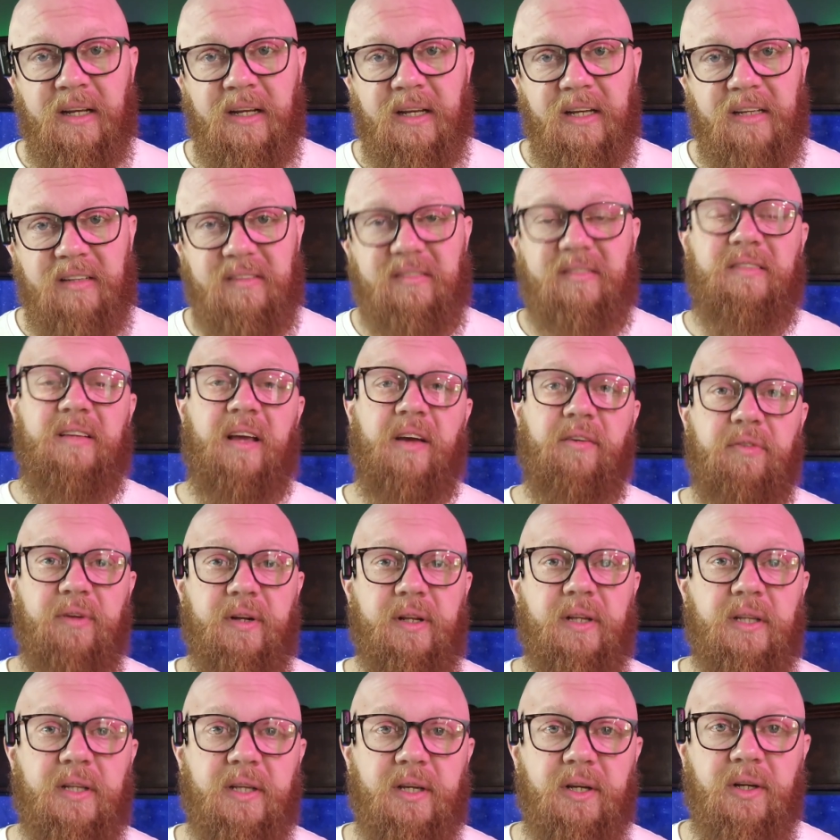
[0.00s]
is
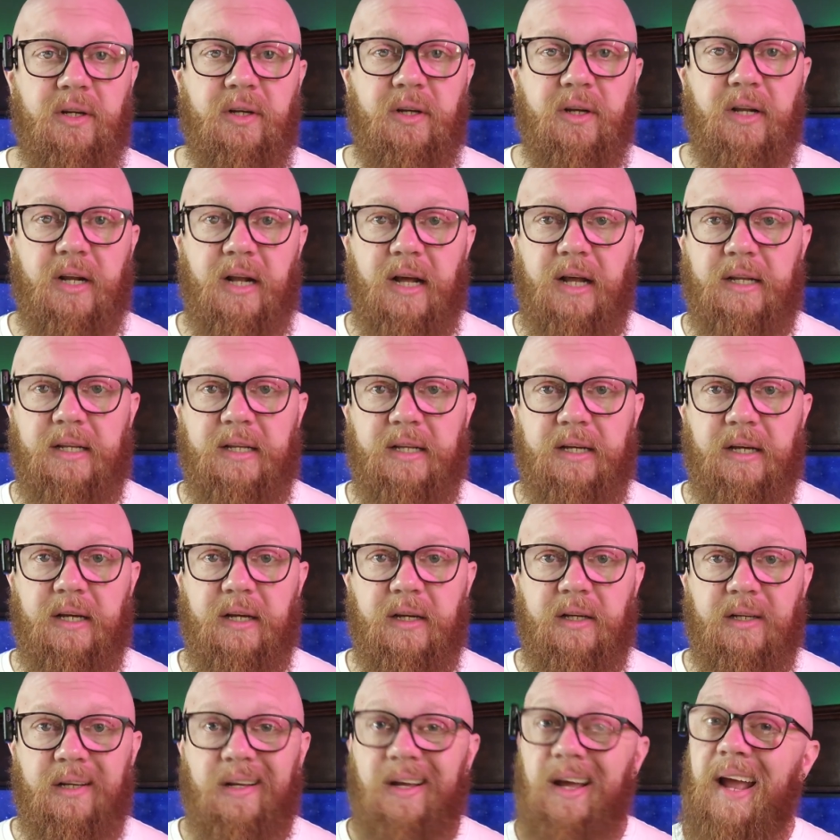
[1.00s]
definitely a good idea.